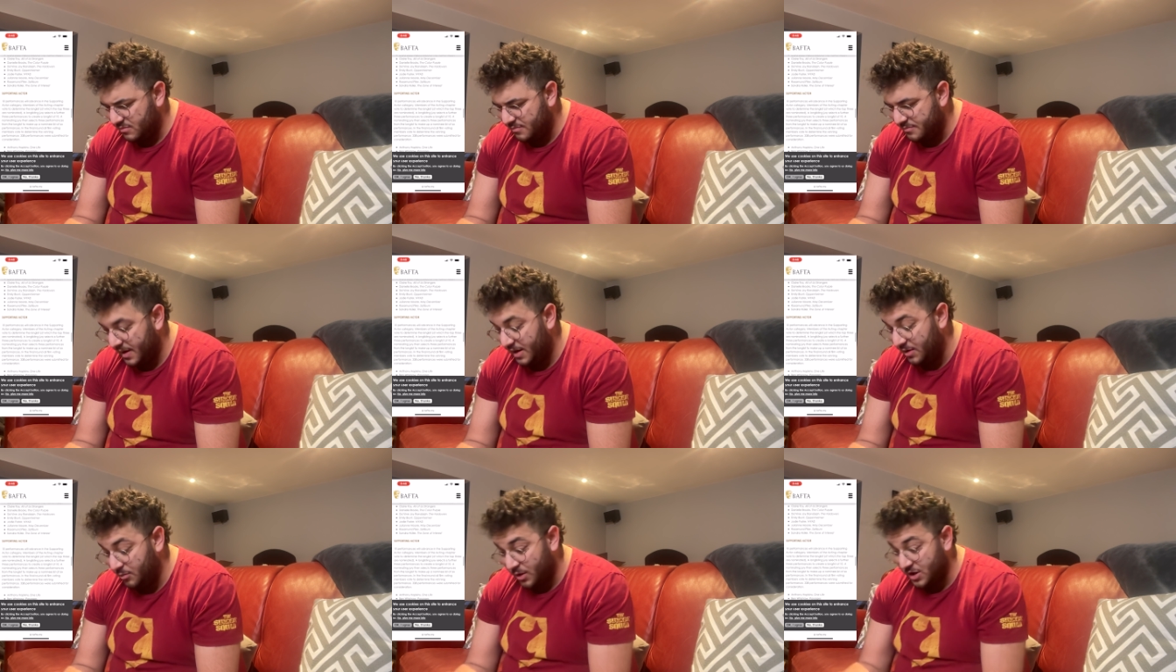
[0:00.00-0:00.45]

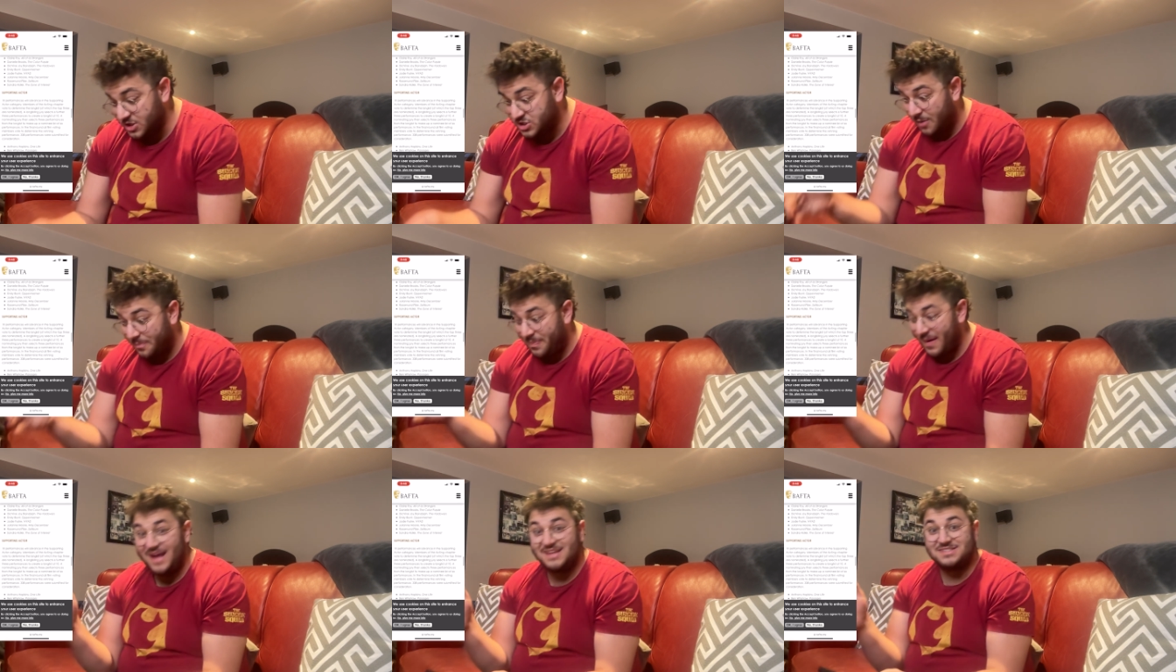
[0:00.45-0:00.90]
Ben
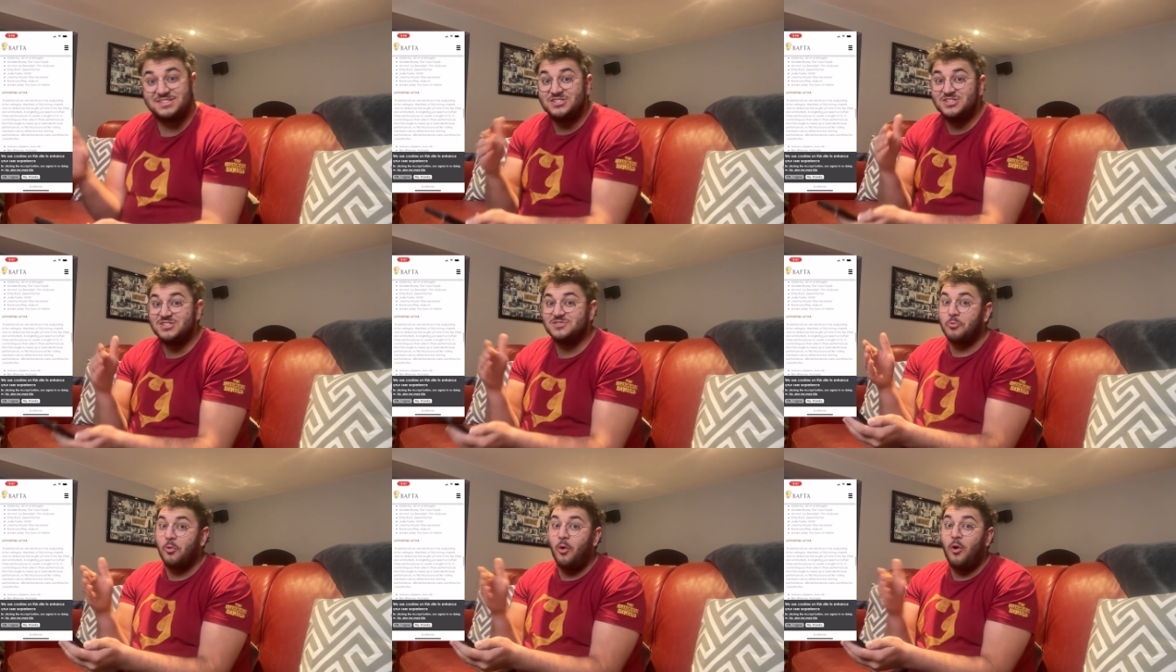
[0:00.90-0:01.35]
Whishaw
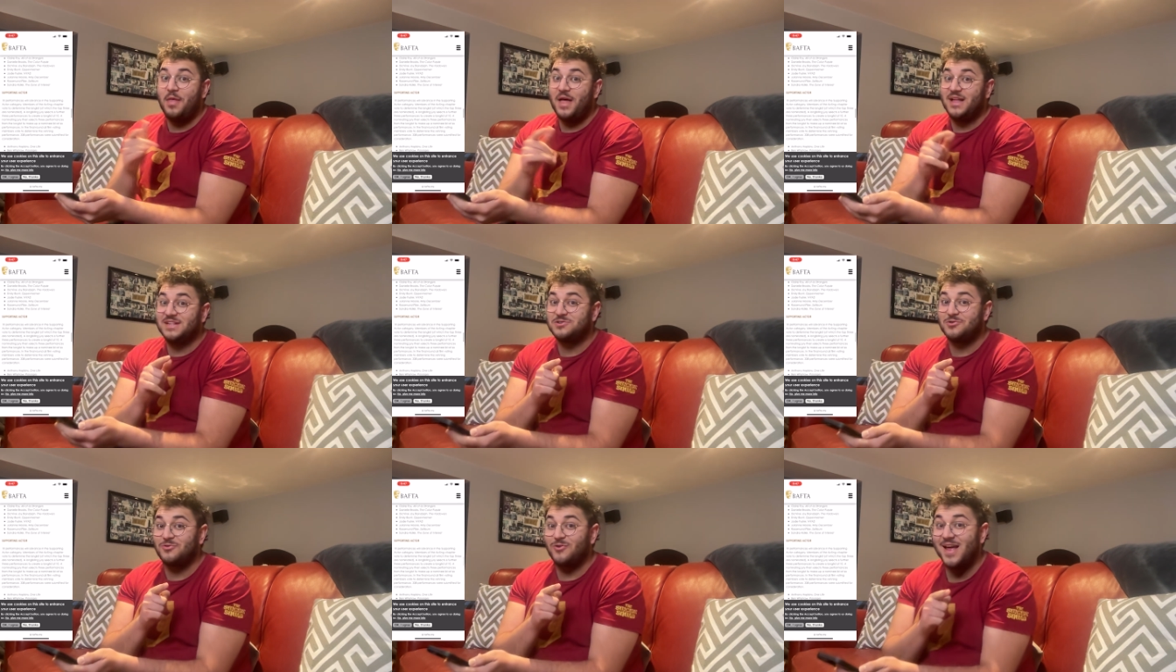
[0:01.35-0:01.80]
passages. Whoa,
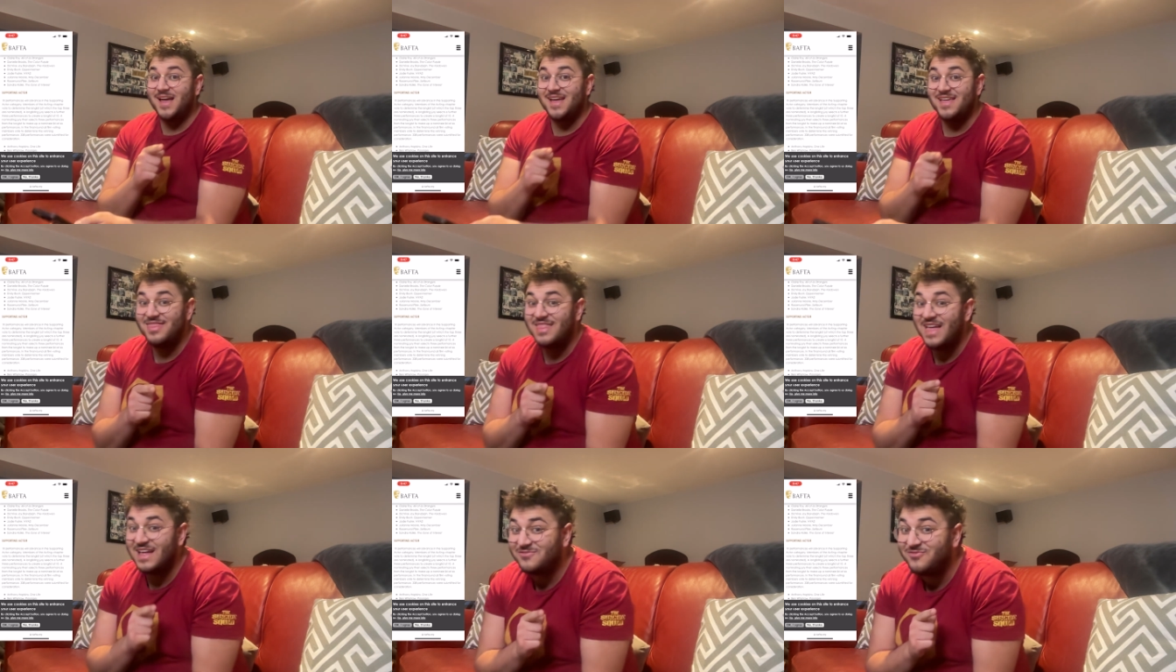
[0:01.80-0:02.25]
that's
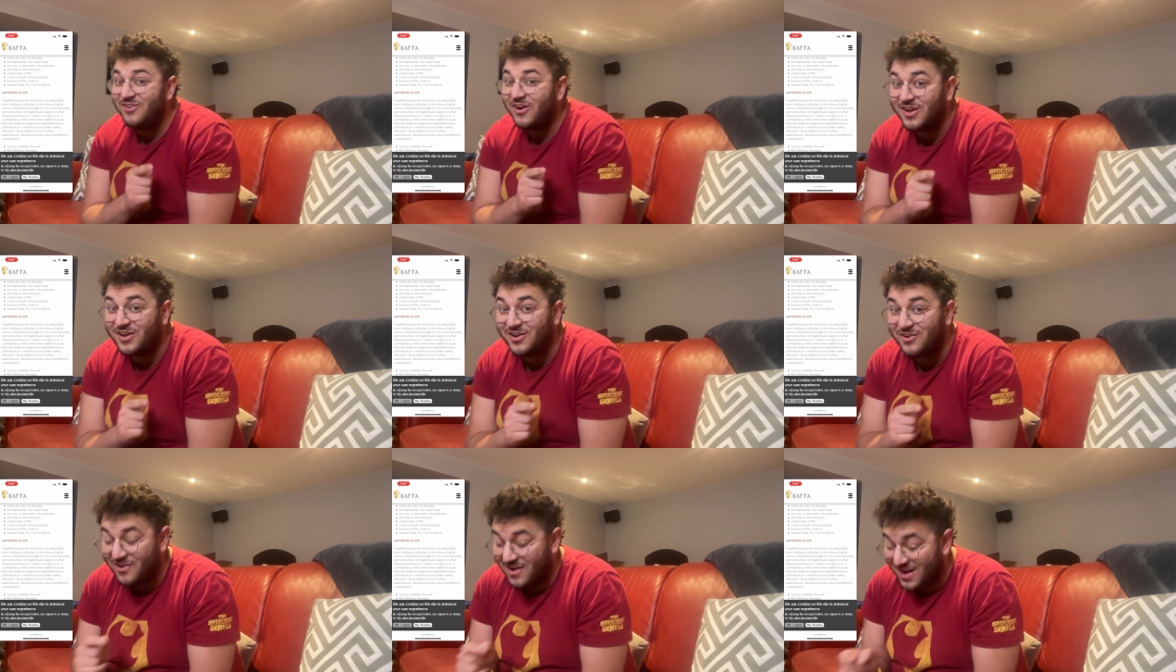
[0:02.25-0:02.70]
great. That's
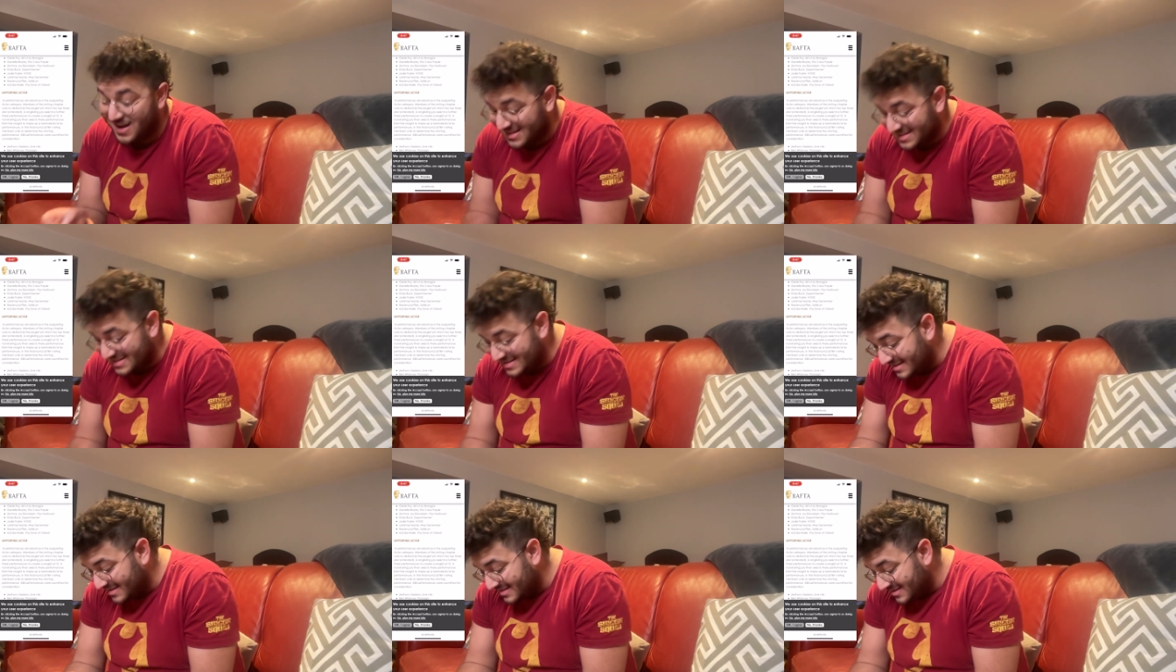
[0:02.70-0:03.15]
fucking
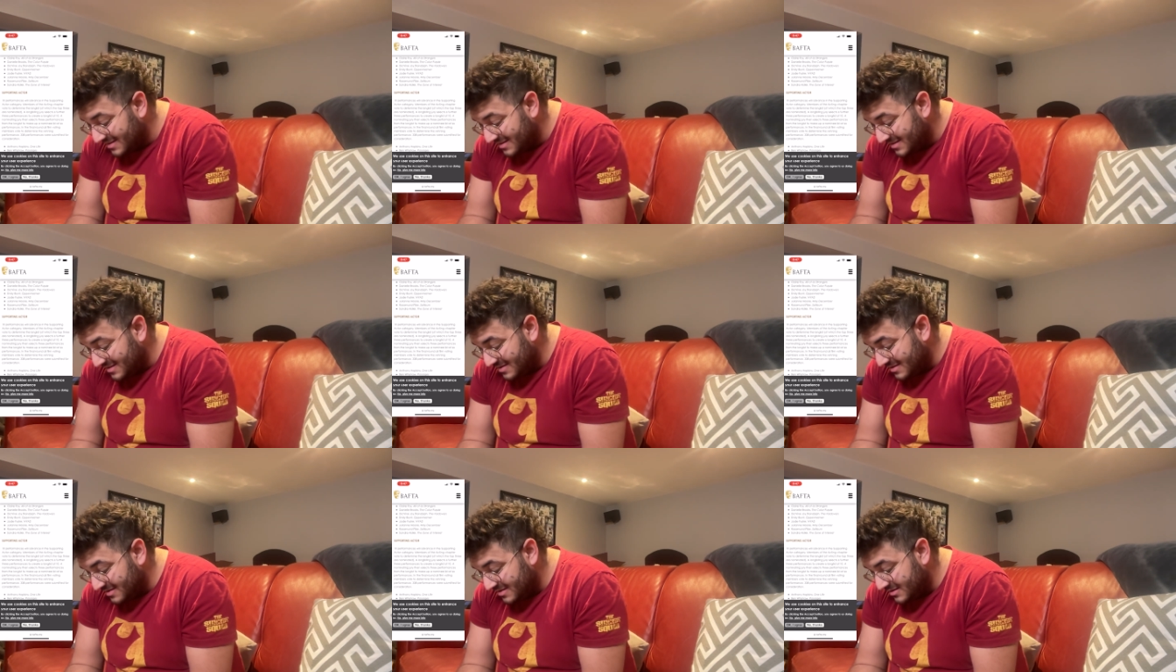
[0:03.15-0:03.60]
great.
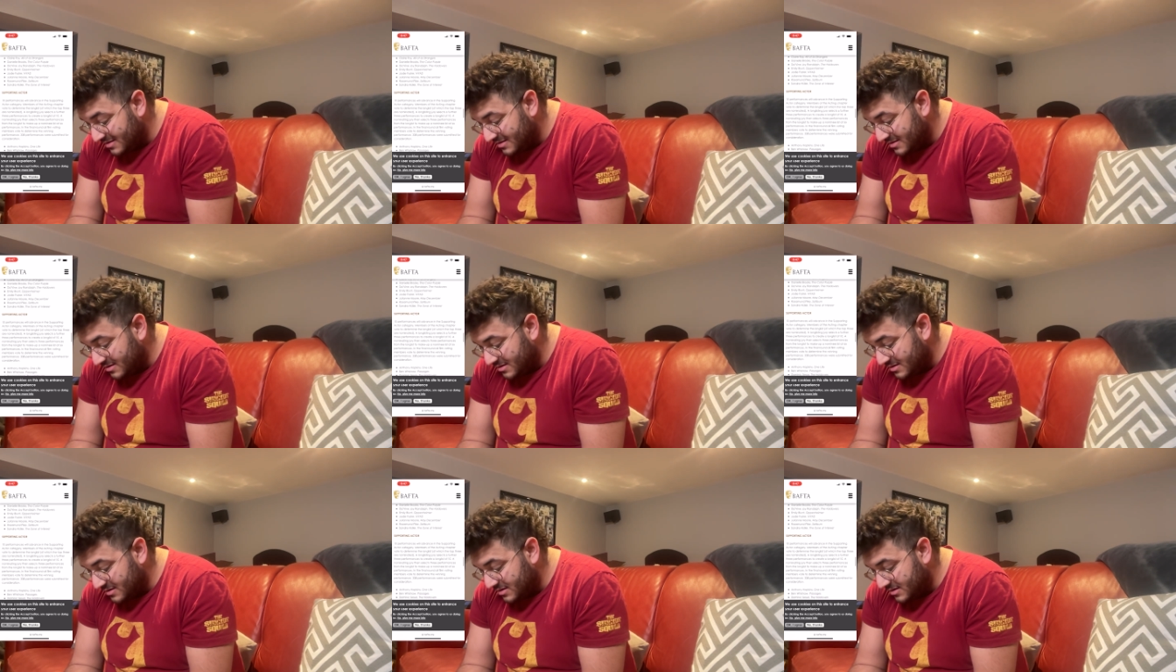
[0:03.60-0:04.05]

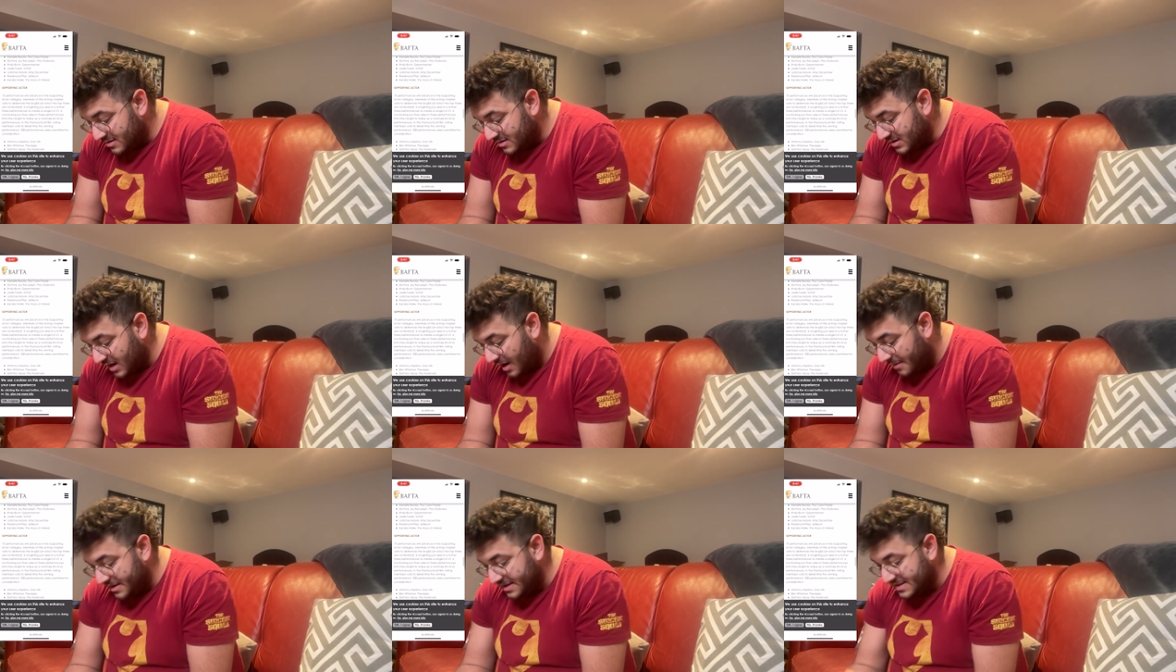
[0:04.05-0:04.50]

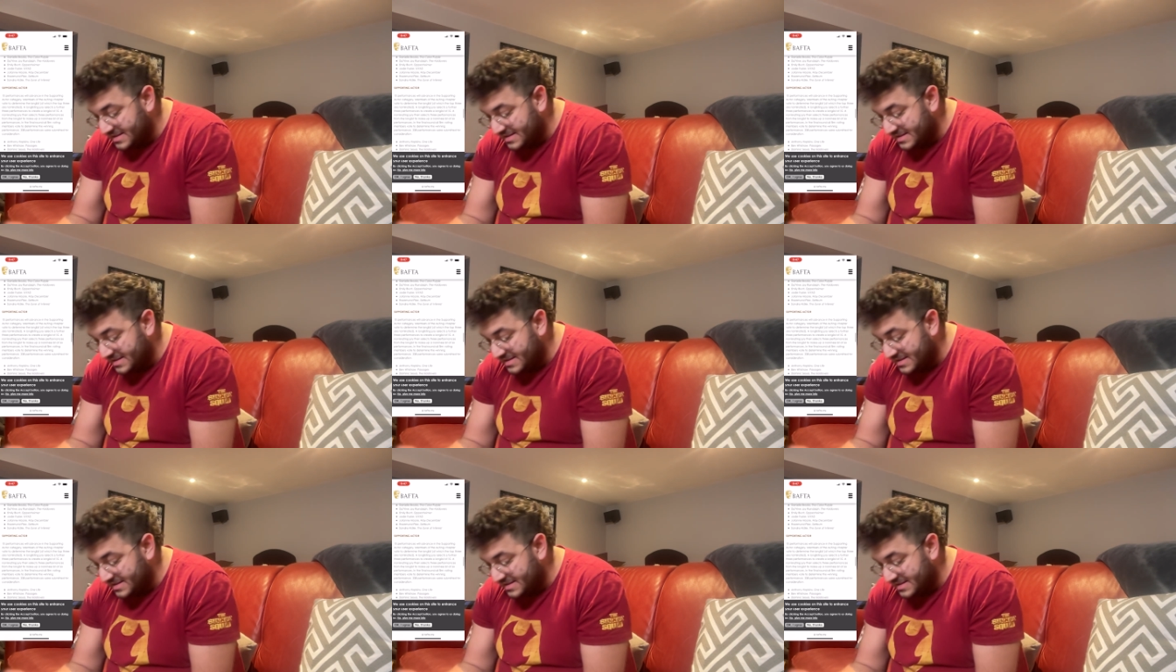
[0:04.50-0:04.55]
Dominic